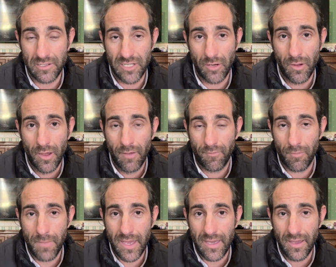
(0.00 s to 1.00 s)
So for
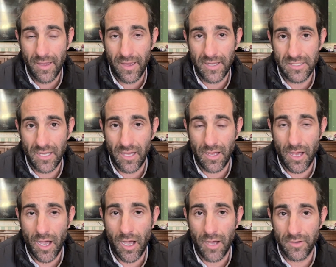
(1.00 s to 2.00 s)
me, it's a
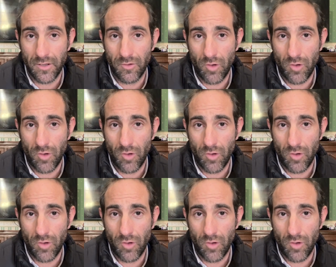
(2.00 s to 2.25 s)
hard